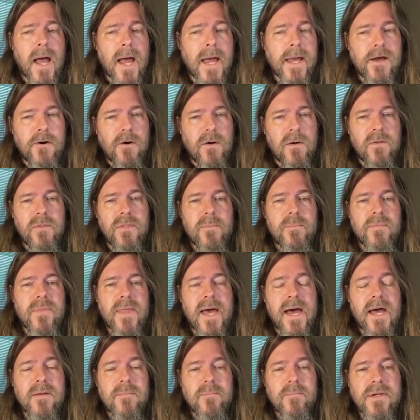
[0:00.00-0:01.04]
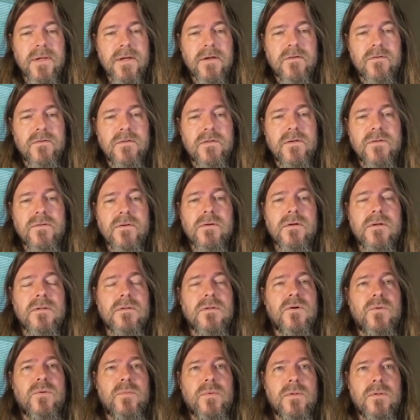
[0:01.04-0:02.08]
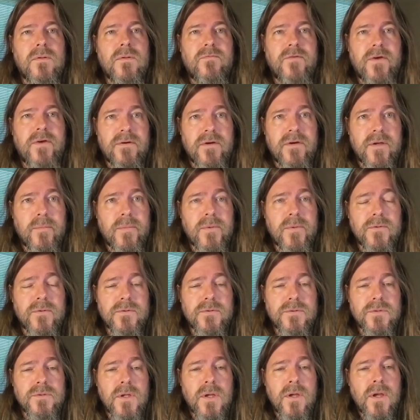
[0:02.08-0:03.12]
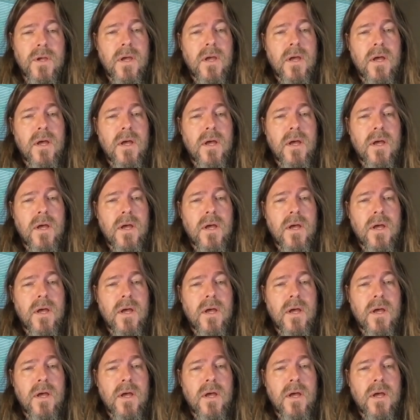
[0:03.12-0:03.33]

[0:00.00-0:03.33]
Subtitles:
I called them that because these are global variables.